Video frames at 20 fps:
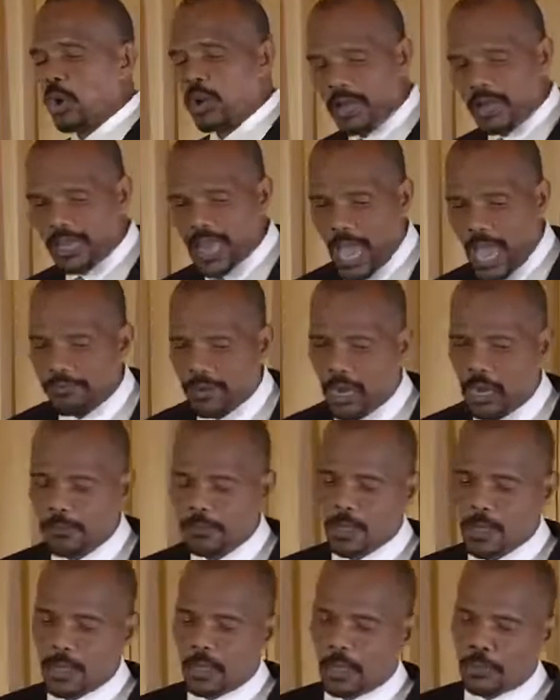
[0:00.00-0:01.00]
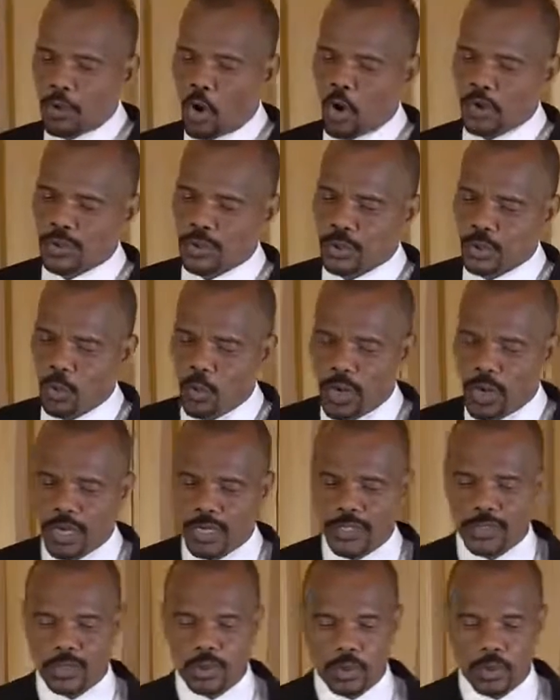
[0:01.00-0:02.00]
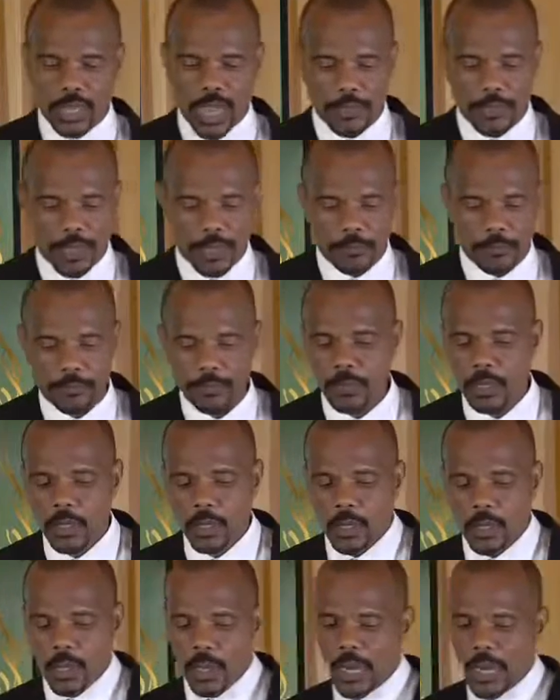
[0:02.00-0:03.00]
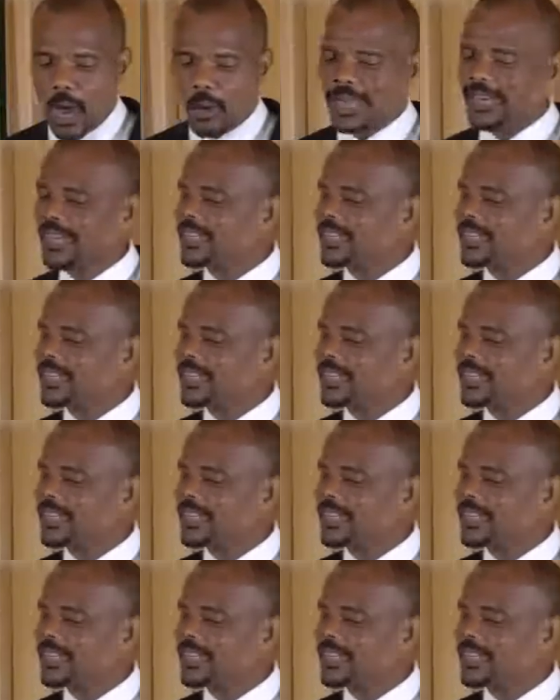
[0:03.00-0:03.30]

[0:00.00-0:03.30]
Never those two words together. Now let us